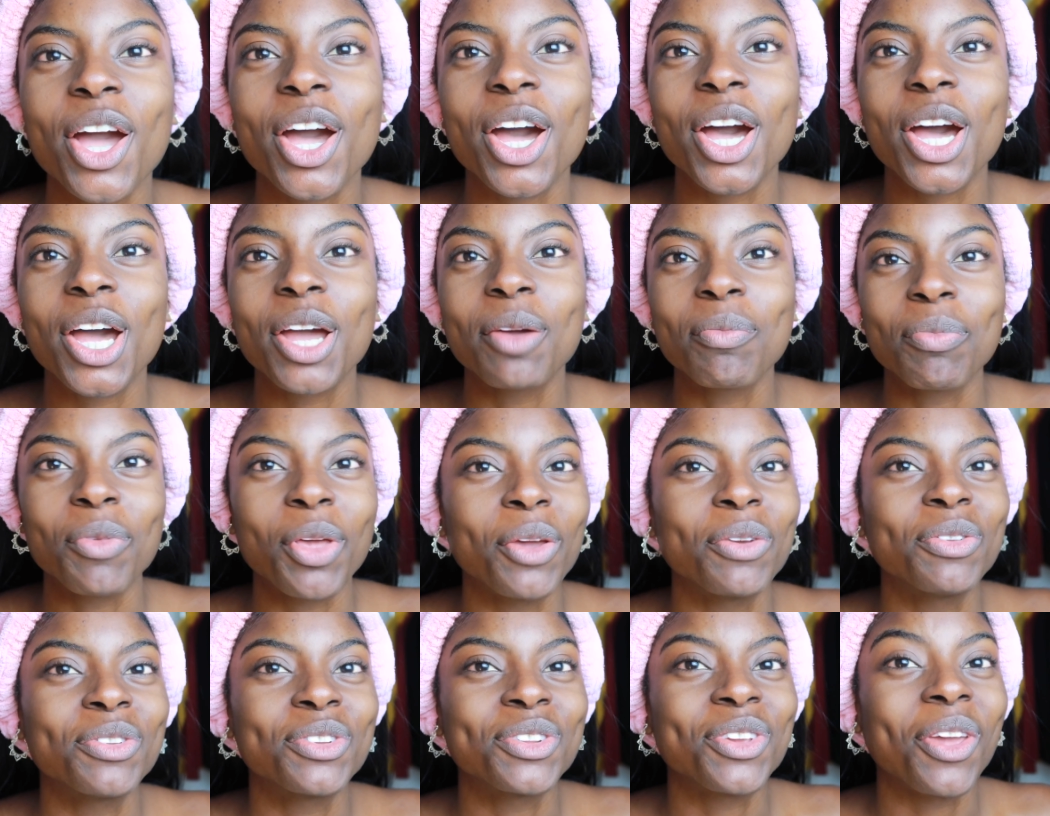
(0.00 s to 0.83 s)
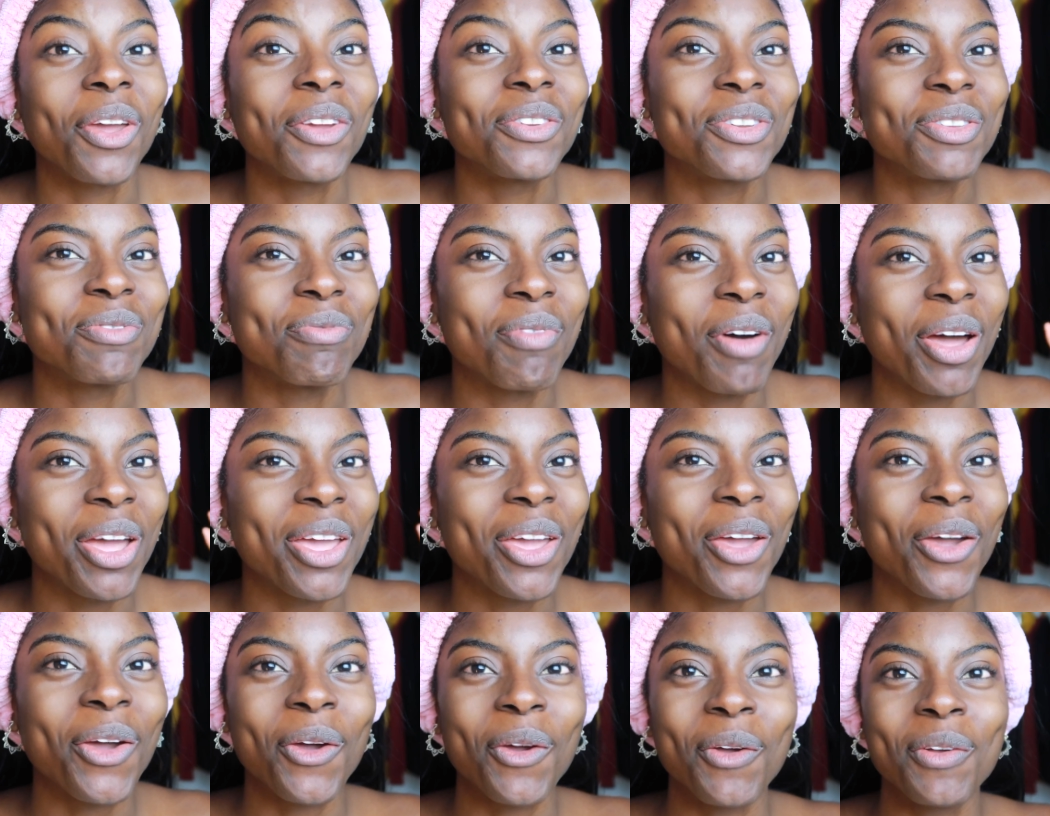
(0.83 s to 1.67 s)
I'm going to go to my
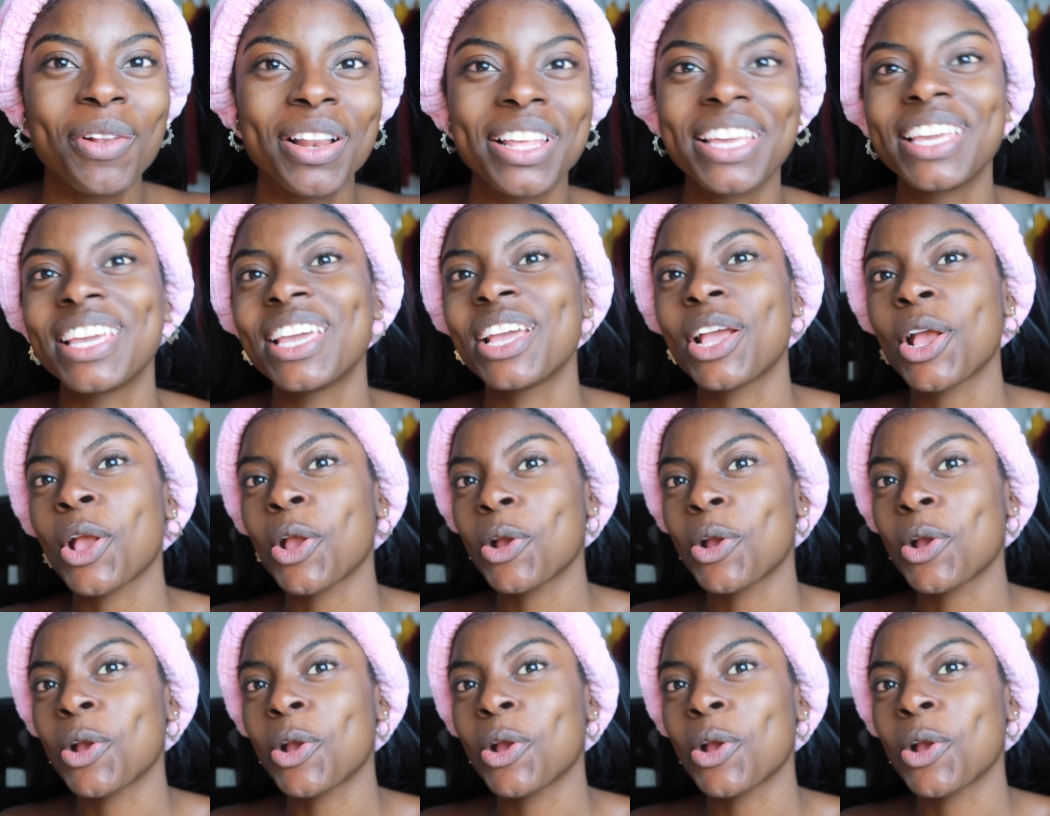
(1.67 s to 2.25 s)
holy